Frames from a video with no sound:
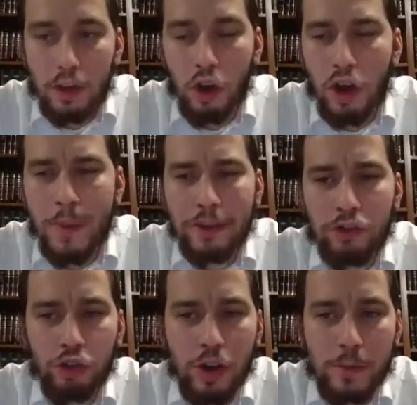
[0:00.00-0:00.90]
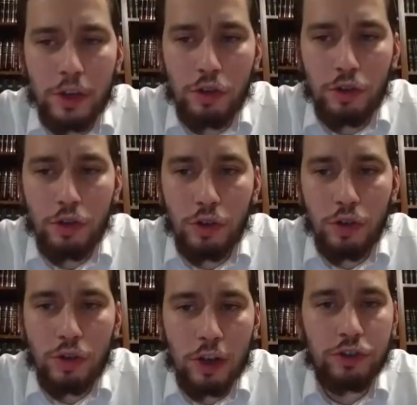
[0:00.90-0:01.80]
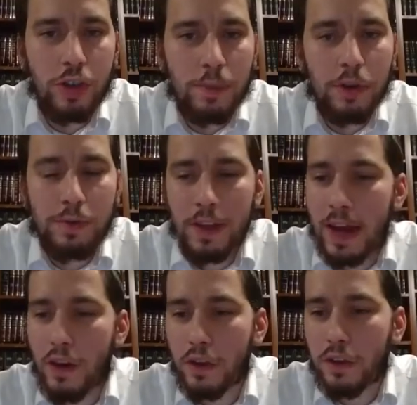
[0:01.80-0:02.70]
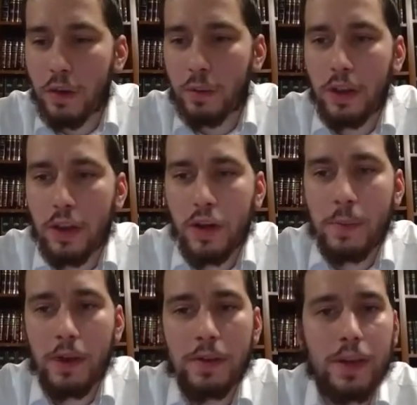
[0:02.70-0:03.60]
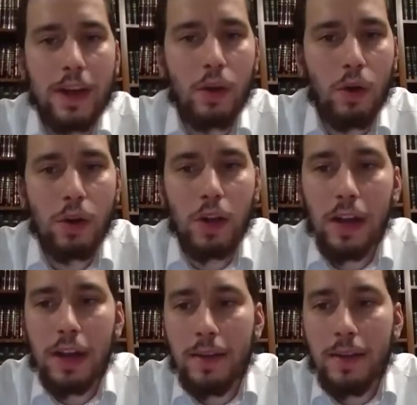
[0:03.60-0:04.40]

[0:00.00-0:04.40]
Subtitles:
Talking about children, I mean, you touched on it briefly, and I know it's not really the topic of tonight at all.